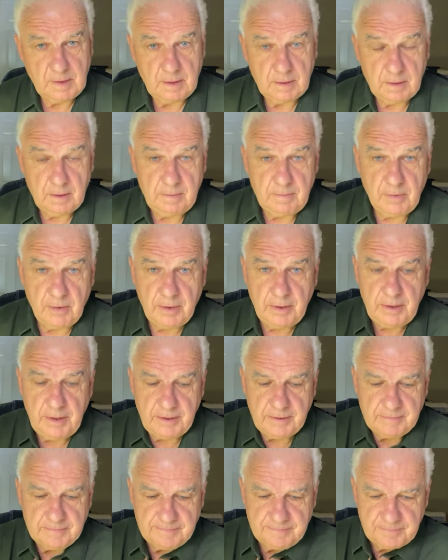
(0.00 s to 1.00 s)
Good
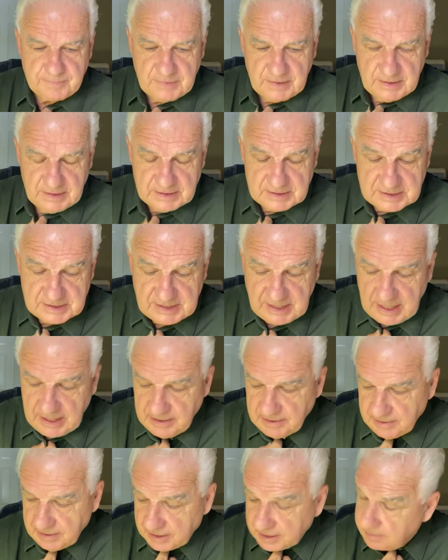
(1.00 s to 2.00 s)
morning. It is
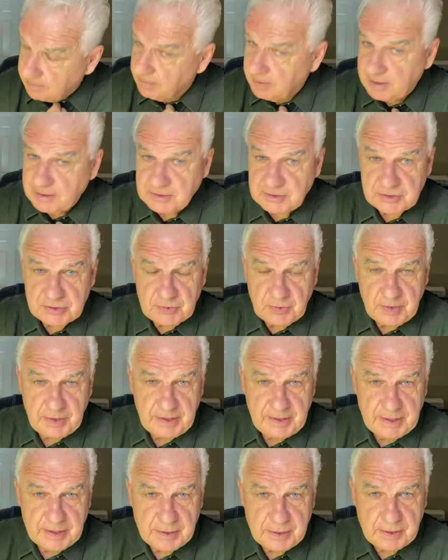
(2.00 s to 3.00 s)
Saturday, March
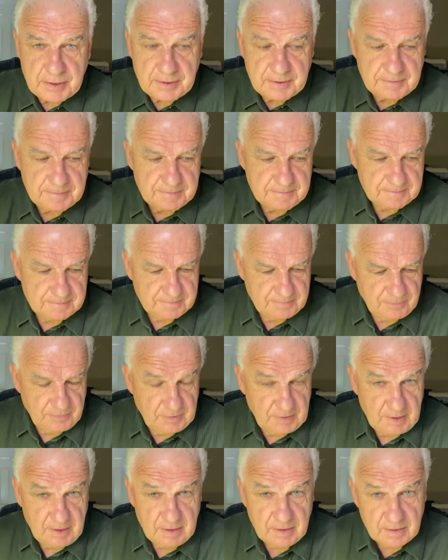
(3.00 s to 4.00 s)
20th.
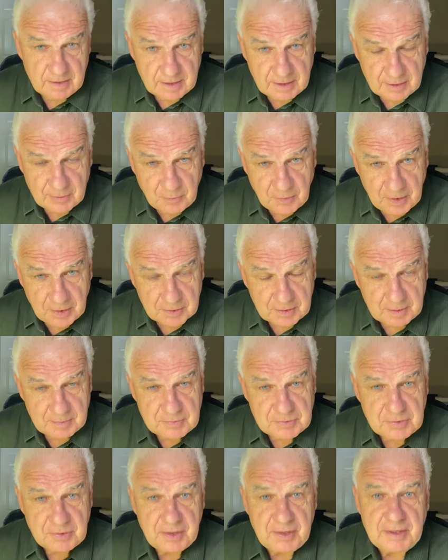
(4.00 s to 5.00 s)
Uh, welcome
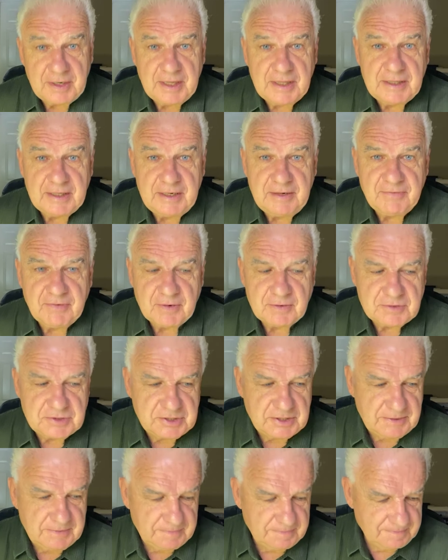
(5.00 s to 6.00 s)
to our daily
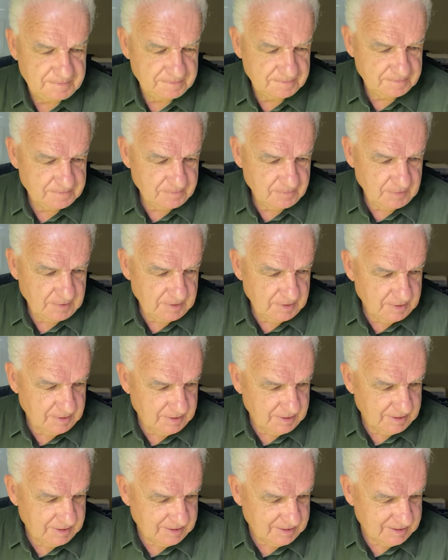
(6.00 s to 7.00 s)
devotion.
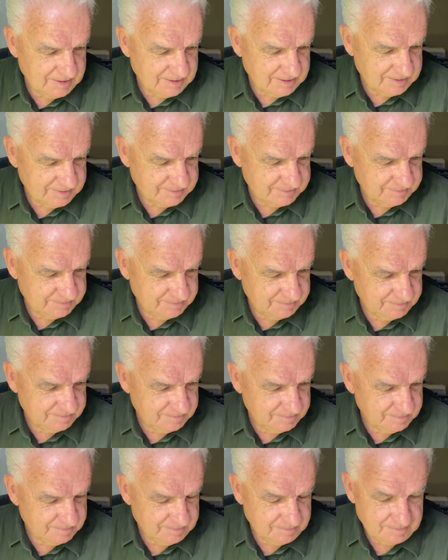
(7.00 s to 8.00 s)
Um,
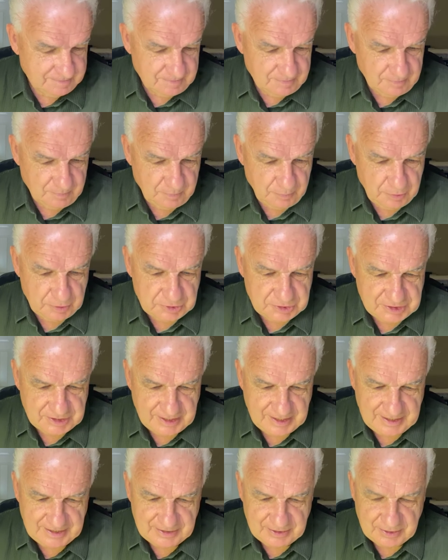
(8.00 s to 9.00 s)

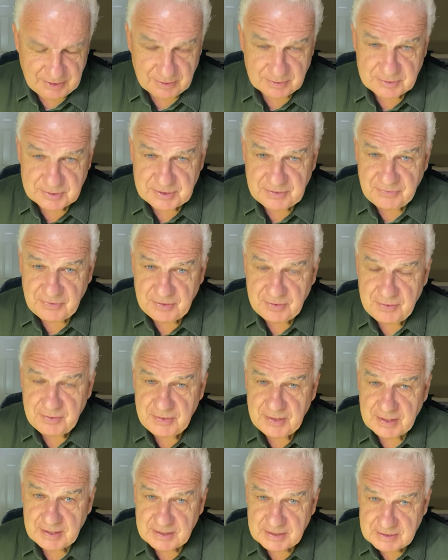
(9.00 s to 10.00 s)
appreciate those of you
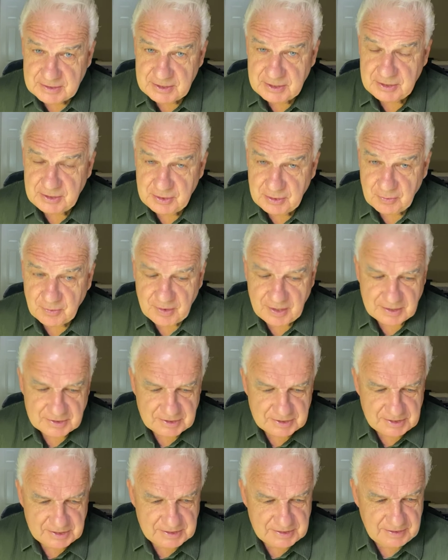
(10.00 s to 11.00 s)
that continue to
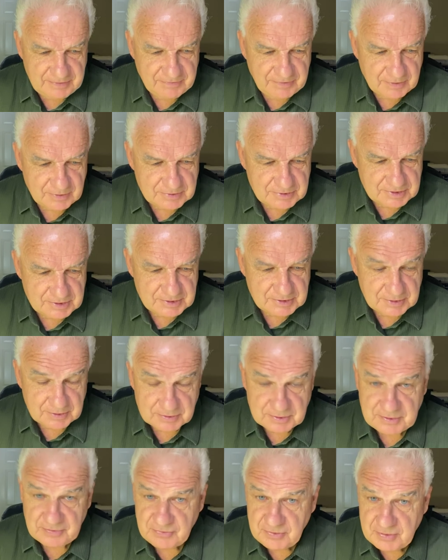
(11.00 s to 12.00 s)
watch these devotions,
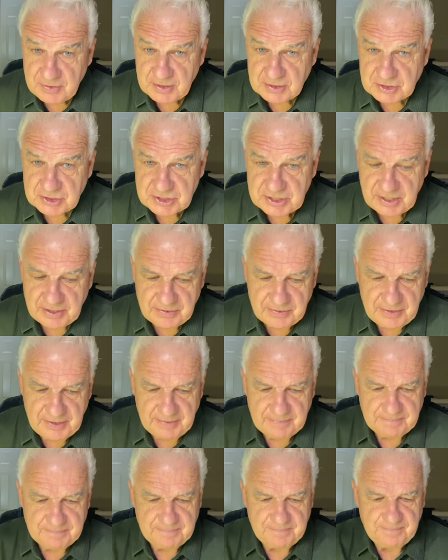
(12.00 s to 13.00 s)
those of you that share
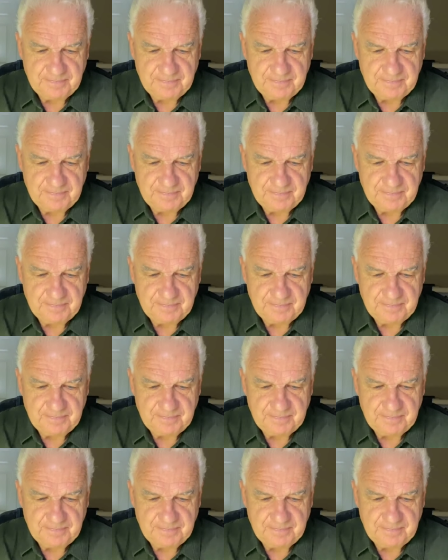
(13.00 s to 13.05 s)
them.